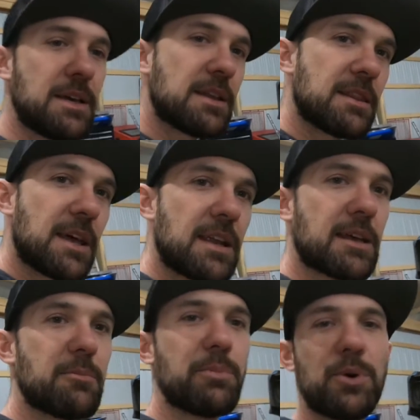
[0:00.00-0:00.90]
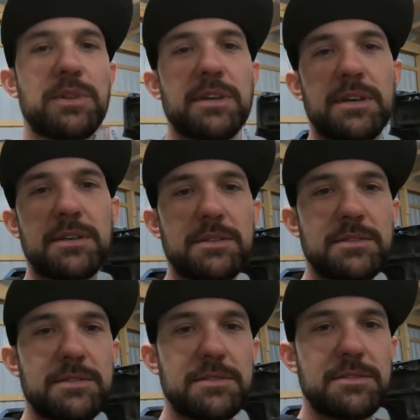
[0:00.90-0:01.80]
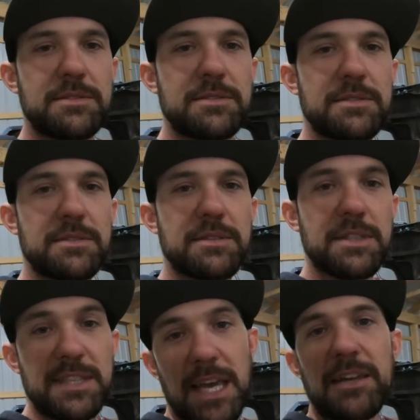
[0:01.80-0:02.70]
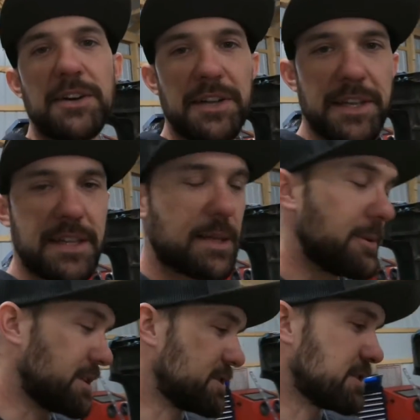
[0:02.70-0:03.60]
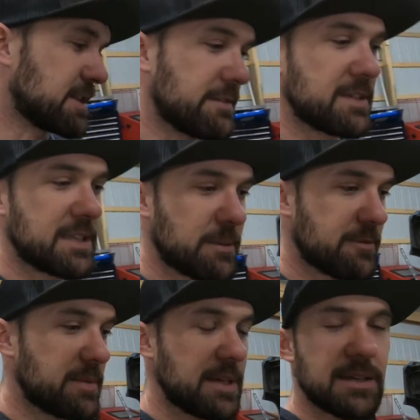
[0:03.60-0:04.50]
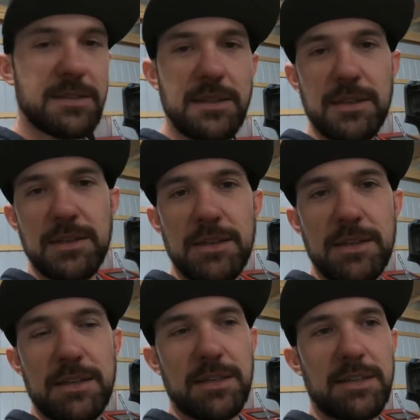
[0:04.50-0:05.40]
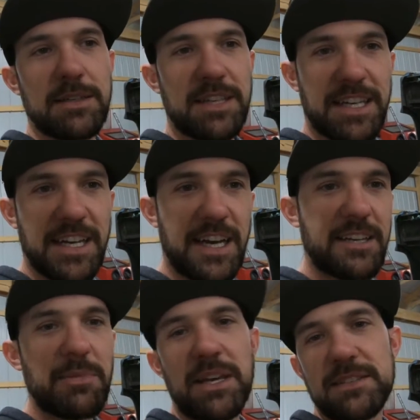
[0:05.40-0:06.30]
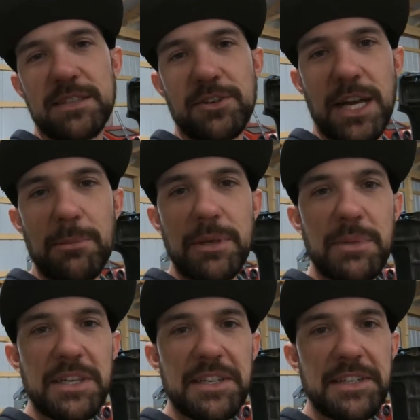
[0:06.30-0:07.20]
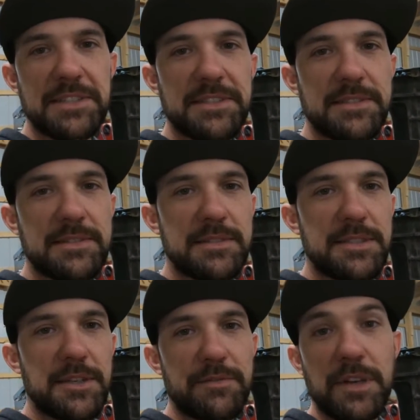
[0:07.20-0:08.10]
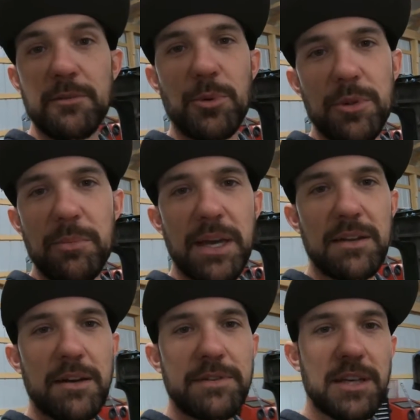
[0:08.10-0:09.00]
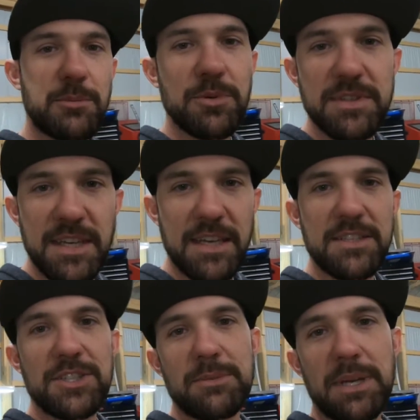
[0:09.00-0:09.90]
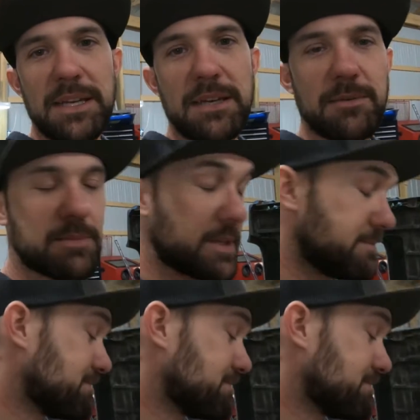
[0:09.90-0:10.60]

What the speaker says: then I can bolt the tank on it, and then we can just hook everything up from there. It kind of makes it crappy because, you know, if you ever pull the bed off, you got to pull the tank and shit back out, but